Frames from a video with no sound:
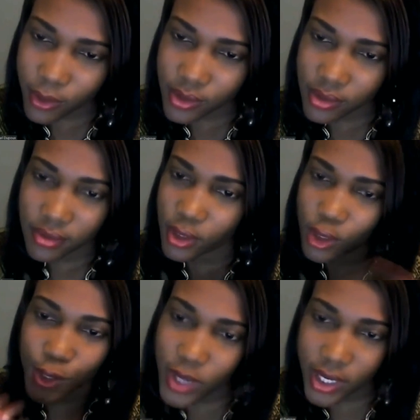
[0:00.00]
on the
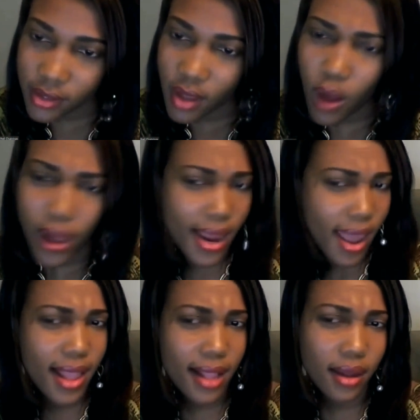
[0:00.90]
street. Oh, I
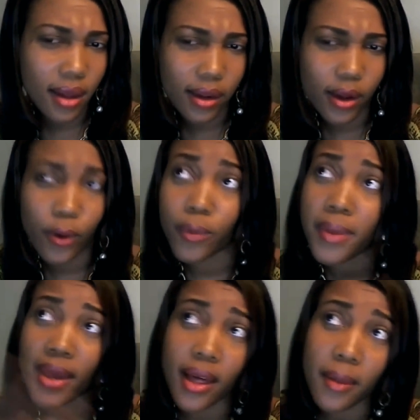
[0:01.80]
like that color, or
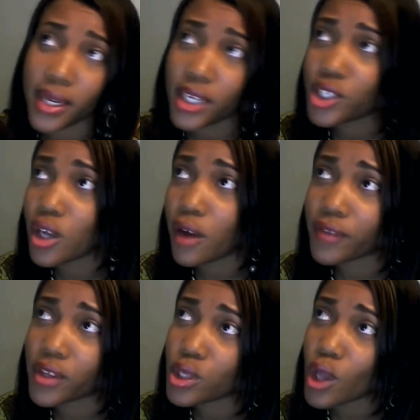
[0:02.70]
maybe a combination of
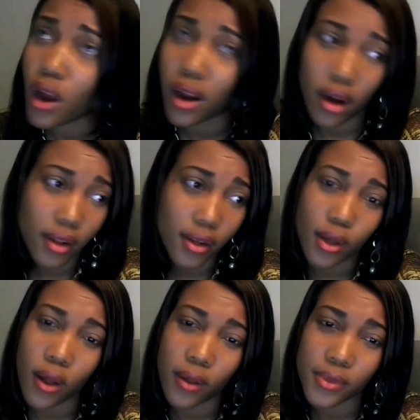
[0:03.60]
the sun,
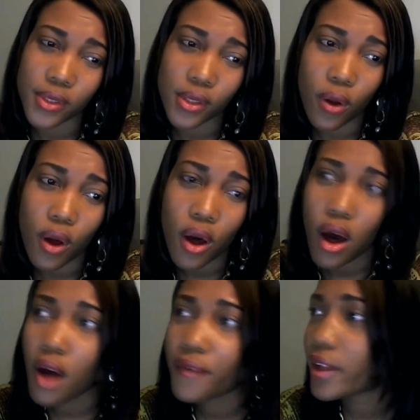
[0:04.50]

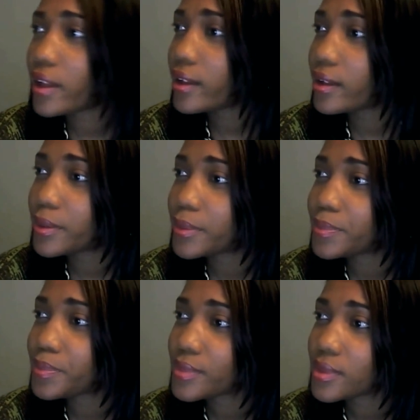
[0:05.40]
of
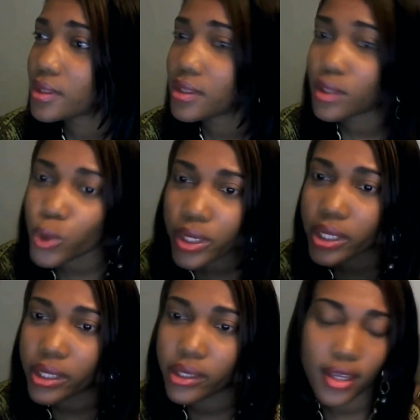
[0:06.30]
a
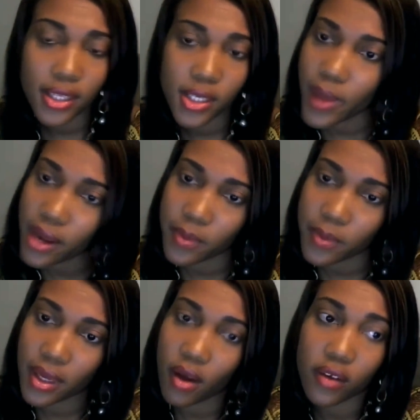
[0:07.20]
tree inspire
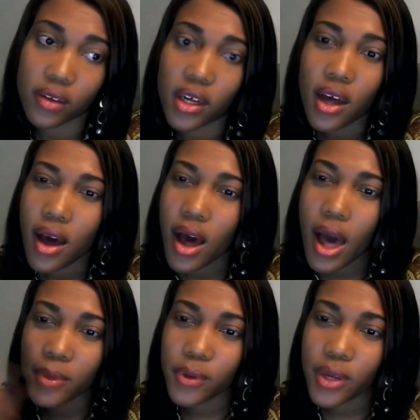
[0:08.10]
me. Or
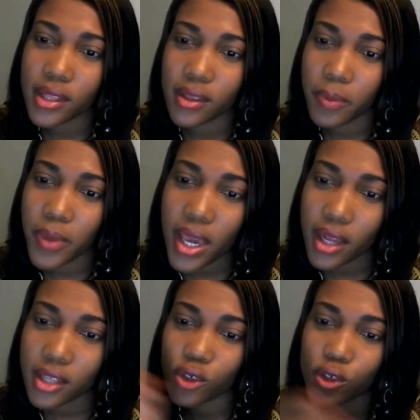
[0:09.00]
I'm looking at the
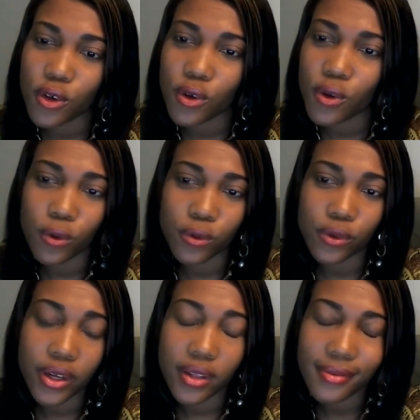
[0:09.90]
beach, or
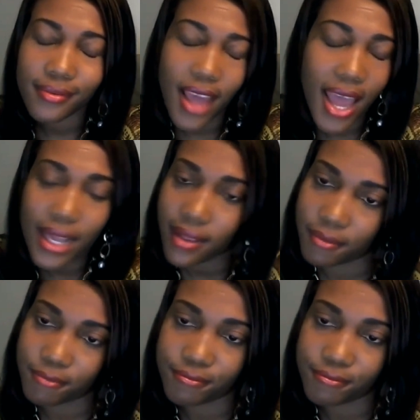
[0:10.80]
anything,